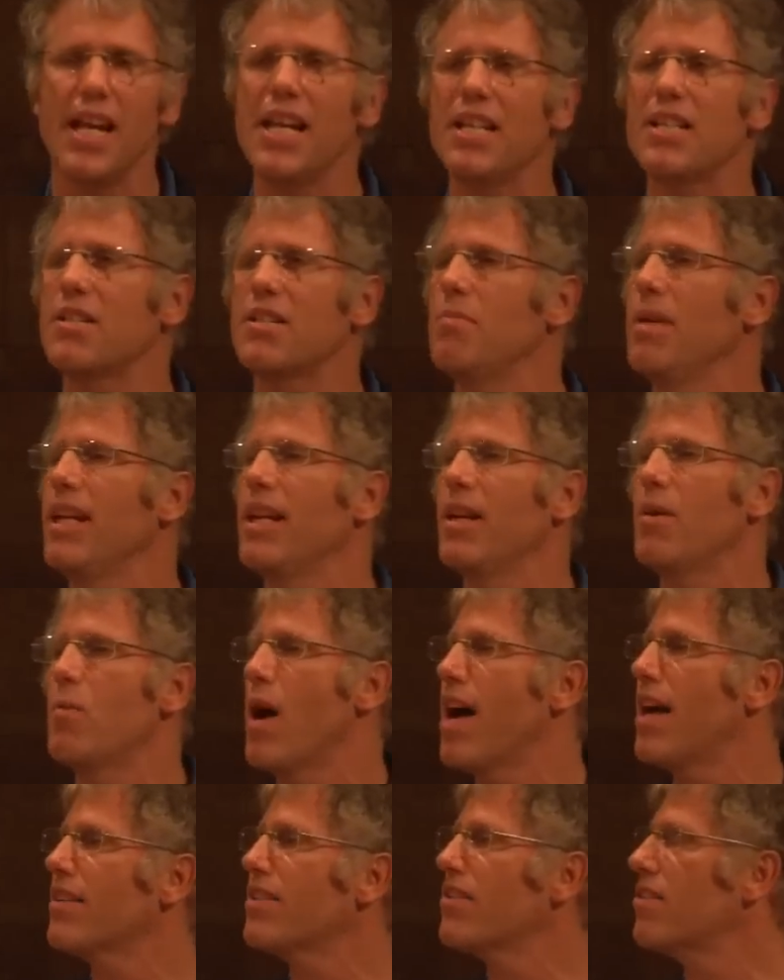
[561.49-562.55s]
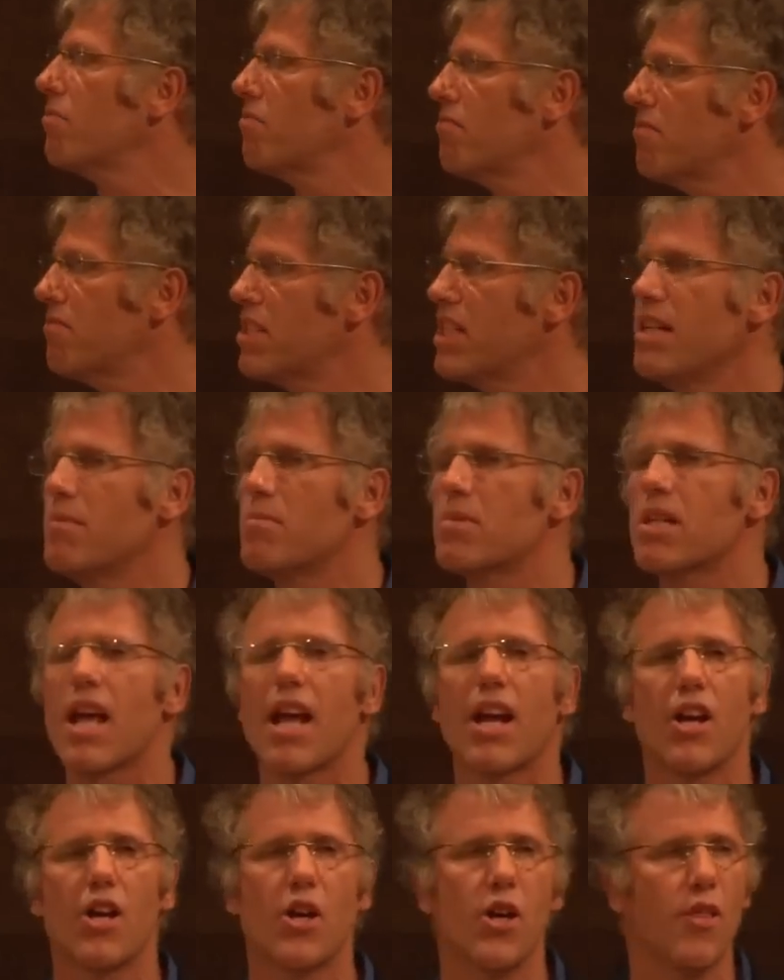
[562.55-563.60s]
East meeting West seems
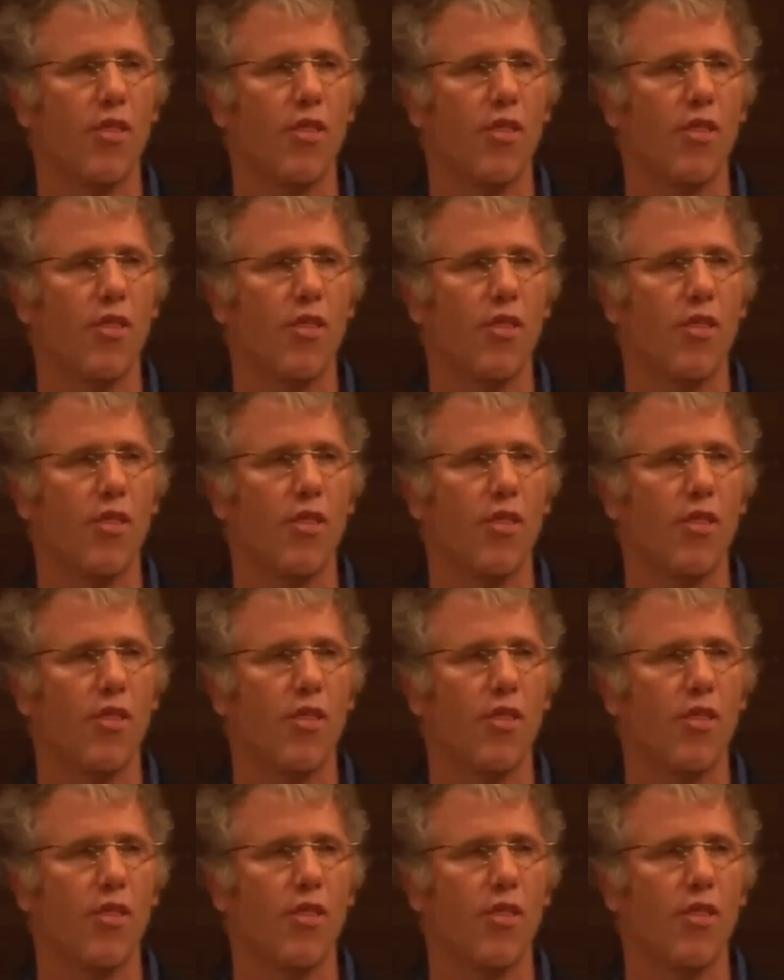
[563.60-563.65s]
like a